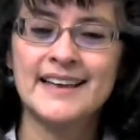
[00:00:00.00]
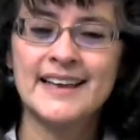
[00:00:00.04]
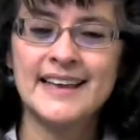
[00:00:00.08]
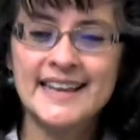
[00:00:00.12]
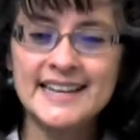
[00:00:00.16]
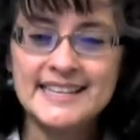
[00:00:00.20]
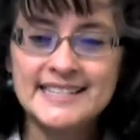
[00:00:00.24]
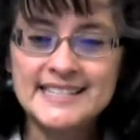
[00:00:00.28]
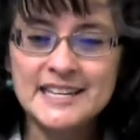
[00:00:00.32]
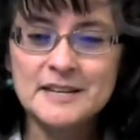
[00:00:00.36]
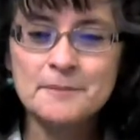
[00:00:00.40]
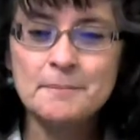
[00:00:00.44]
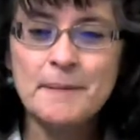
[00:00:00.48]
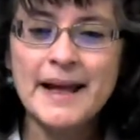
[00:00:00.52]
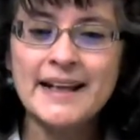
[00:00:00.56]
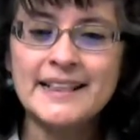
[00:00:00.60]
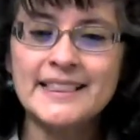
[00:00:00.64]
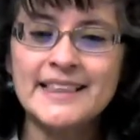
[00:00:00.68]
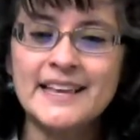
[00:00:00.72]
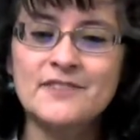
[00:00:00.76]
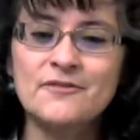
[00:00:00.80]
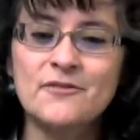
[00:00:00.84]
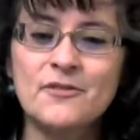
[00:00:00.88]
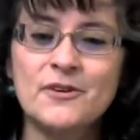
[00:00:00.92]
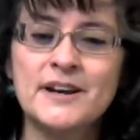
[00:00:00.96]
It did back
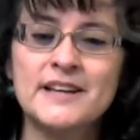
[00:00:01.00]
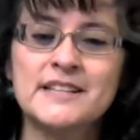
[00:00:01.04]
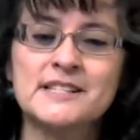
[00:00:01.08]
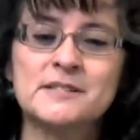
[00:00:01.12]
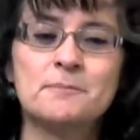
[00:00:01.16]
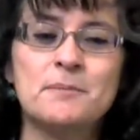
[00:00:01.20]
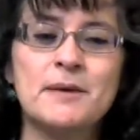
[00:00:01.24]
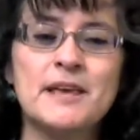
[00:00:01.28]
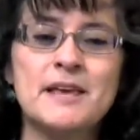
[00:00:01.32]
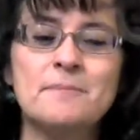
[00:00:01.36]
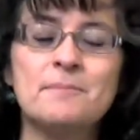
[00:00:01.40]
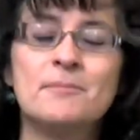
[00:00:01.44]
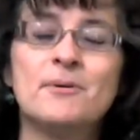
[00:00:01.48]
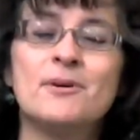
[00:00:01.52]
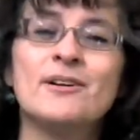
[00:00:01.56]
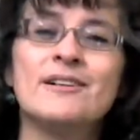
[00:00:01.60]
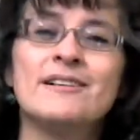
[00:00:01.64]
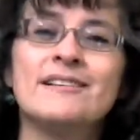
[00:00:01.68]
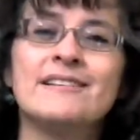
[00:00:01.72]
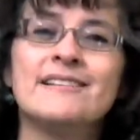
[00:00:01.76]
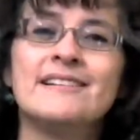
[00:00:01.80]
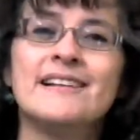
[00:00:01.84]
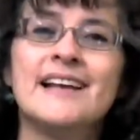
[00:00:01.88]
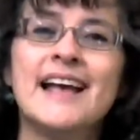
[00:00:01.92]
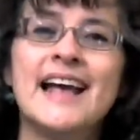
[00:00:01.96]
then for his
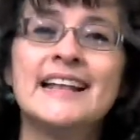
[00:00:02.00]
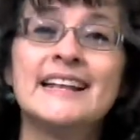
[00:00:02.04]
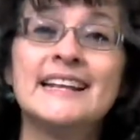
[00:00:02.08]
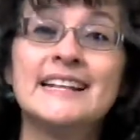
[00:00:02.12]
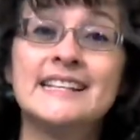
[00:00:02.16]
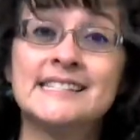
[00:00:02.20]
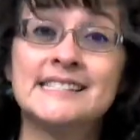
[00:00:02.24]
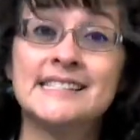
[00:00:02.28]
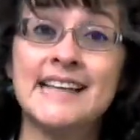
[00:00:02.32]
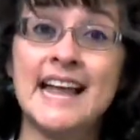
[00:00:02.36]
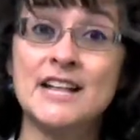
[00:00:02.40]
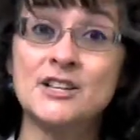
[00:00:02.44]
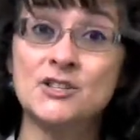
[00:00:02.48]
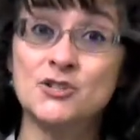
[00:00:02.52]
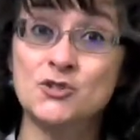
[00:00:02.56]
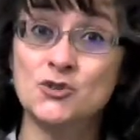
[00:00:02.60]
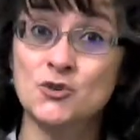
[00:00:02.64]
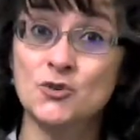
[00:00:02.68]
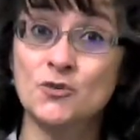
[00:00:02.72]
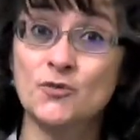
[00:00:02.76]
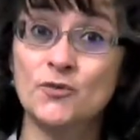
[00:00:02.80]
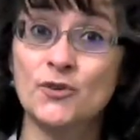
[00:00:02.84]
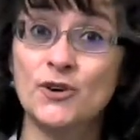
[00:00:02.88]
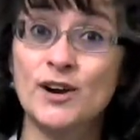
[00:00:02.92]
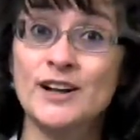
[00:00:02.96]
people, and it stands
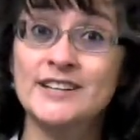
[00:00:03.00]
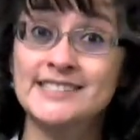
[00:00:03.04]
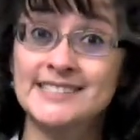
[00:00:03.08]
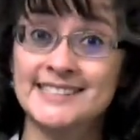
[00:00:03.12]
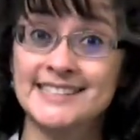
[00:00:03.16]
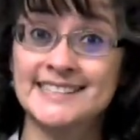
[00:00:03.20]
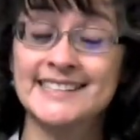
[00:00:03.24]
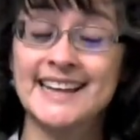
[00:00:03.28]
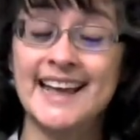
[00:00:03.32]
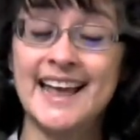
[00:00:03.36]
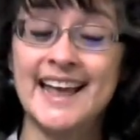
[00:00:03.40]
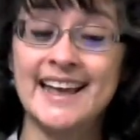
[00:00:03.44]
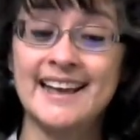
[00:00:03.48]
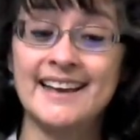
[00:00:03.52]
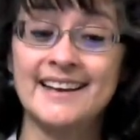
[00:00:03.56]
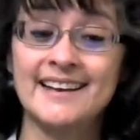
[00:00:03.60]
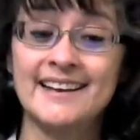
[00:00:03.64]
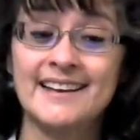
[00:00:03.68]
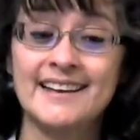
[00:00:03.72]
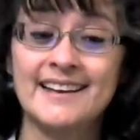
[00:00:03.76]
true for us today.